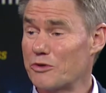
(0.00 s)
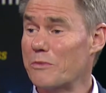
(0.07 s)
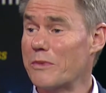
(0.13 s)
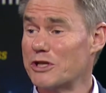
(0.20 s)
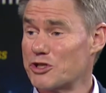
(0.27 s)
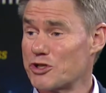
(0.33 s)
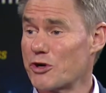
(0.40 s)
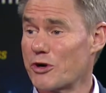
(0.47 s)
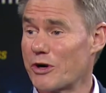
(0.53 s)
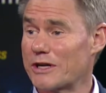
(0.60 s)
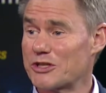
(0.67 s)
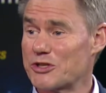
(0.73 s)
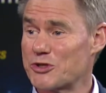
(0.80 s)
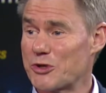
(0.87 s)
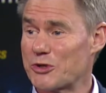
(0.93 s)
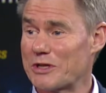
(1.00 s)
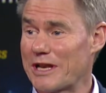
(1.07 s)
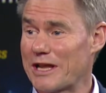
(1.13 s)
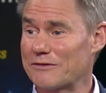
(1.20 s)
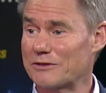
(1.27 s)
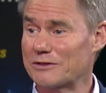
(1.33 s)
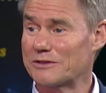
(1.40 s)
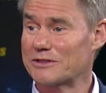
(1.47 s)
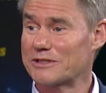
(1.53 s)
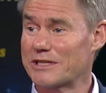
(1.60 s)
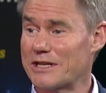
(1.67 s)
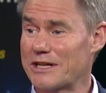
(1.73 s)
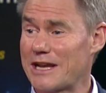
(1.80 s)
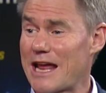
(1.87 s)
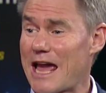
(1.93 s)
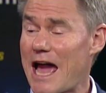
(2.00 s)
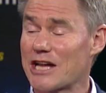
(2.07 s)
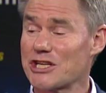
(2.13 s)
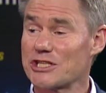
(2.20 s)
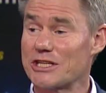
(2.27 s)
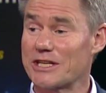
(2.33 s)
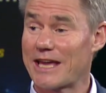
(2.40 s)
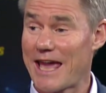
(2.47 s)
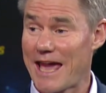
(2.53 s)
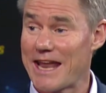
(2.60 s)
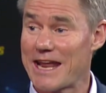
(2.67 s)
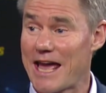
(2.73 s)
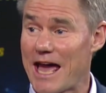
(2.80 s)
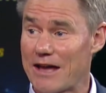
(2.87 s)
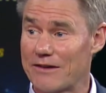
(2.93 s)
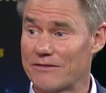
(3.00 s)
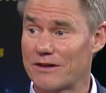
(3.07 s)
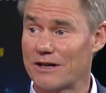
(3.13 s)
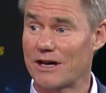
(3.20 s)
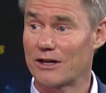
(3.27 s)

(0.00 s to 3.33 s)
to mature at a certain level so that it actually can have